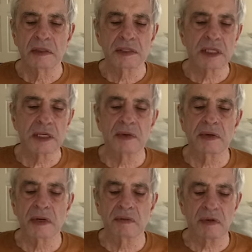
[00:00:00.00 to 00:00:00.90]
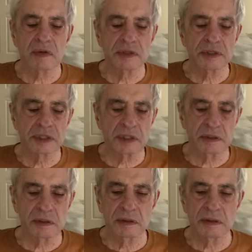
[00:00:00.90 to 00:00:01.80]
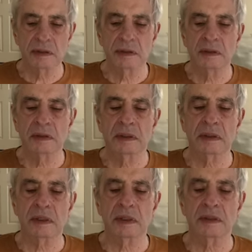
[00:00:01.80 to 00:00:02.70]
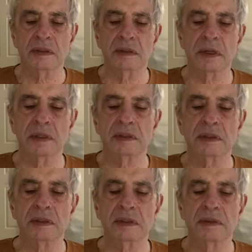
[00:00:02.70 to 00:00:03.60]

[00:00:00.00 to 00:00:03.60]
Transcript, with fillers: Does anyone have a question they'd like to ask?